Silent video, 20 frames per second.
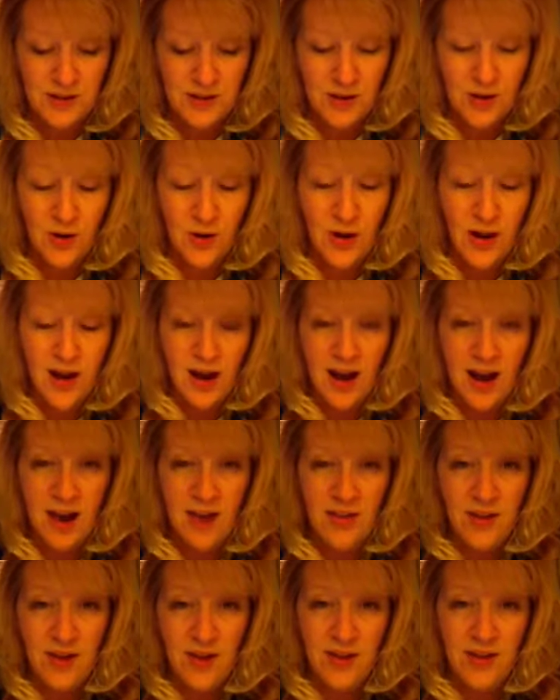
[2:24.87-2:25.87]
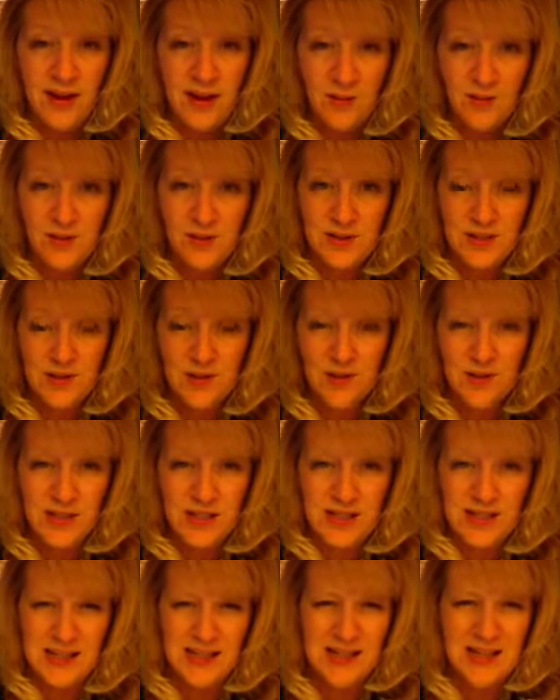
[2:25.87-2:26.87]
So I thought that was
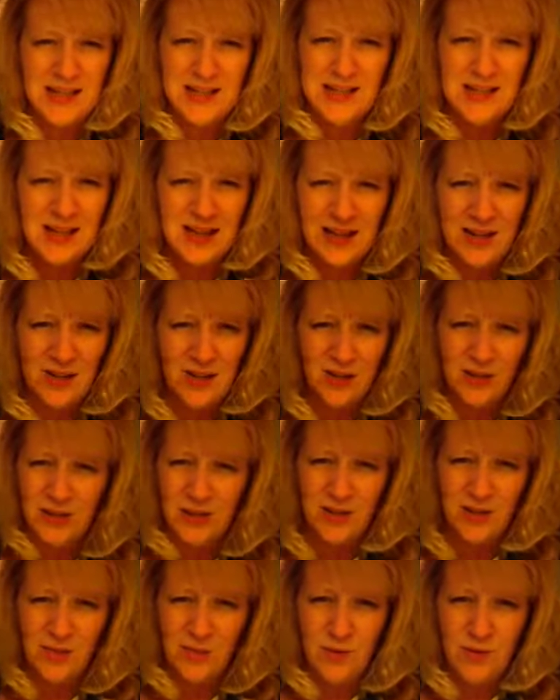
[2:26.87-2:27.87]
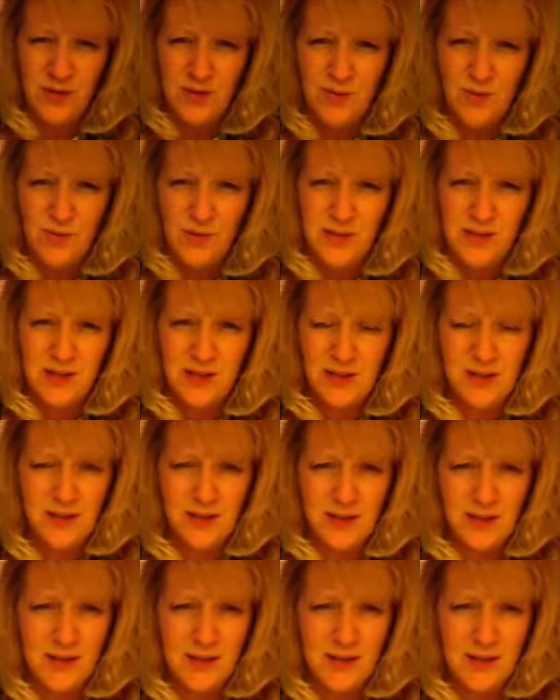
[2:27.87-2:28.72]
interesting because he's not usually the voice of reason.